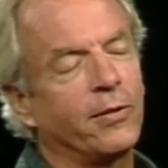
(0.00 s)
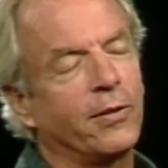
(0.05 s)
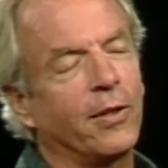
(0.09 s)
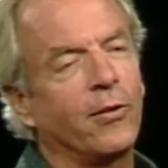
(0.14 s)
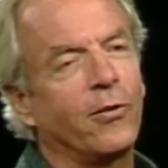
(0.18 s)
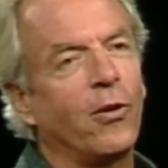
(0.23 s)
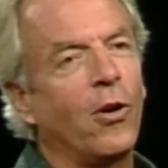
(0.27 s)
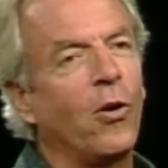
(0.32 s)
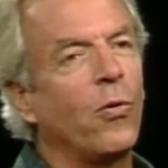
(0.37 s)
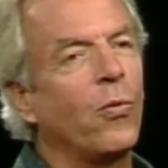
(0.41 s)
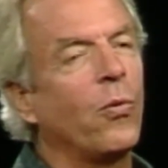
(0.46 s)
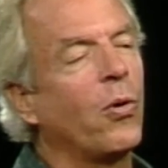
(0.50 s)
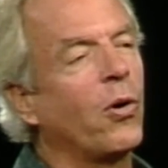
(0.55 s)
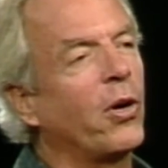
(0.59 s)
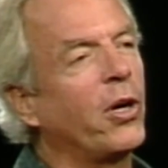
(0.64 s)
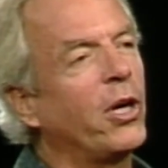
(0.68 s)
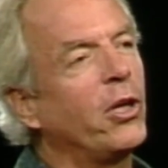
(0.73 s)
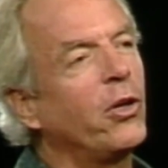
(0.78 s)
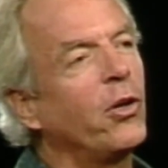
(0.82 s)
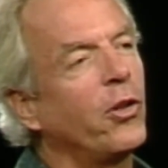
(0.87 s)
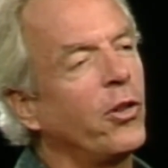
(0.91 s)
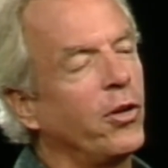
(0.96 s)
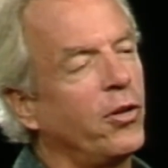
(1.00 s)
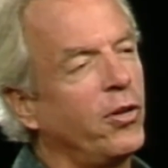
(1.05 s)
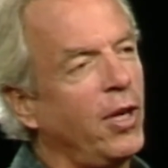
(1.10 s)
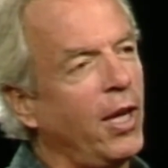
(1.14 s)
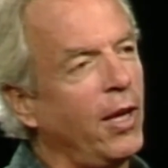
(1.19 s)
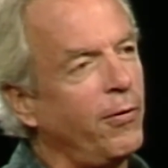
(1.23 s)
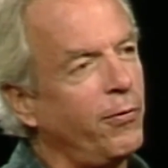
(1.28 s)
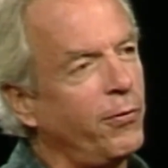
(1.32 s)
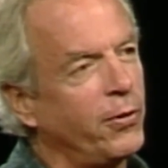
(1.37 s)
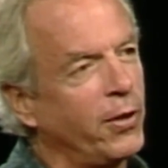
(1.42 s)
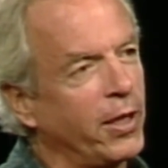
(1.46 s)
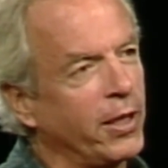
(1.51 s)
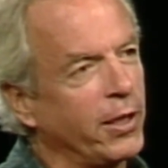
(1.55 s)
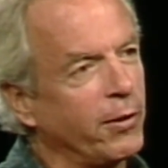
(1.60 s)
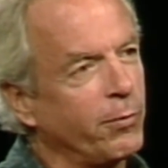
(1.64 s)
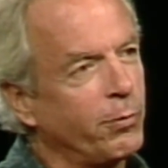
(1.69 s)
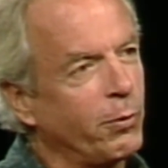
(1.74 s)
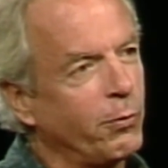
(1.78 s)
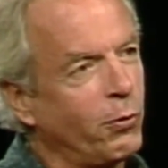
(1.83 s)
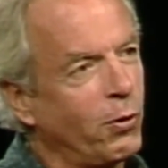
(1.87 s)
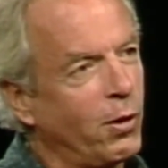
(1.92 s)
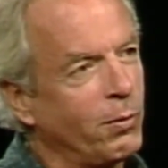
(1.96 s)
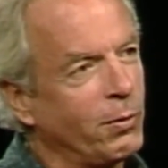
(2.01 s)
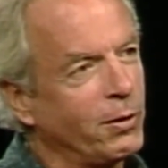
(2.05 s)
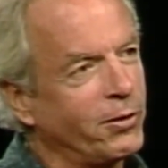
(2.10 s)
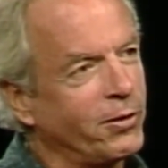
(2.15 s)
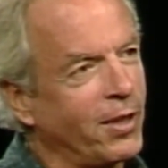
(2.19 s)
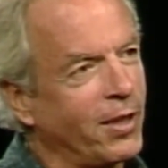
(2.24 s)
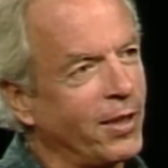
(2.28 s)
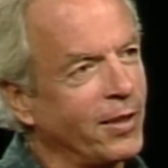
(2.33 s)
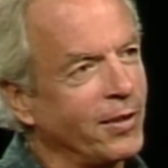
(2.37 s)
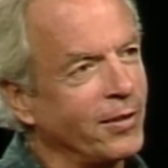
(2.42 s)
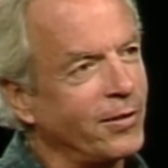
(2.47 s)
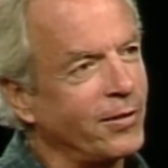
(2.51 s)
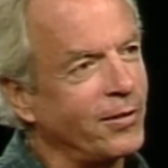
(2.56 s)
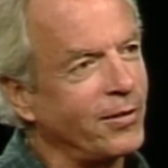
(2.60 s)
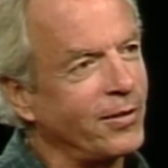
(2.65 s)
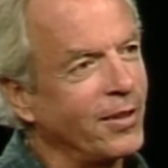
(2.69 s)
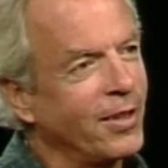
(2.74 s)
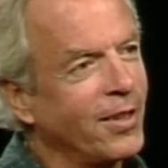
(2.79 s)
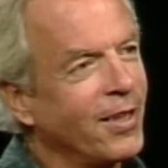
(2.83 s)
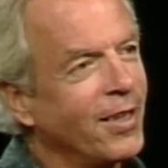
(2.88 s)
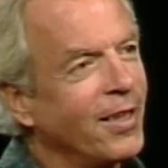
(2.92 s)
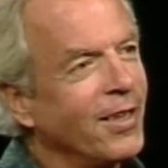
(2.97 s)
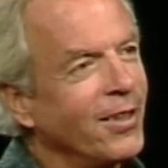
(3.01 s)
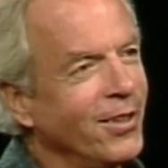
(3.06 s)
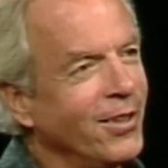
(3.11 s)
he said, "Don't worry, you're the Teflon of performance artists."